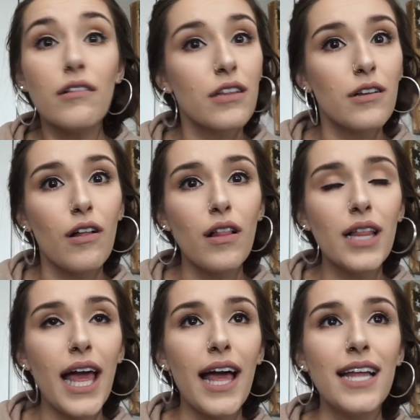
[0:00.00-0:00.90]
little
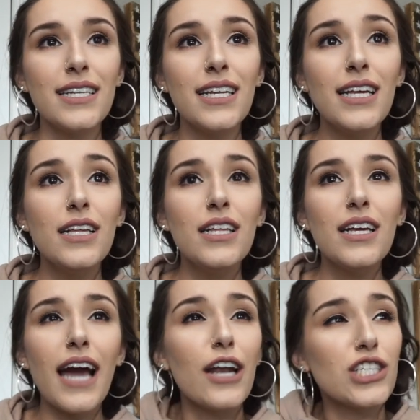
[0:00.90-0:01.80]
and
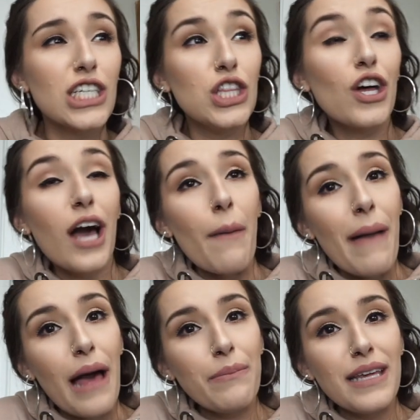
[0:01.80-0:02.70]
kind of just like look up
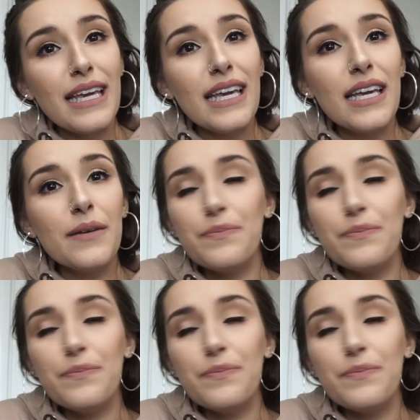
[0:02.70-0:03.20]
at me.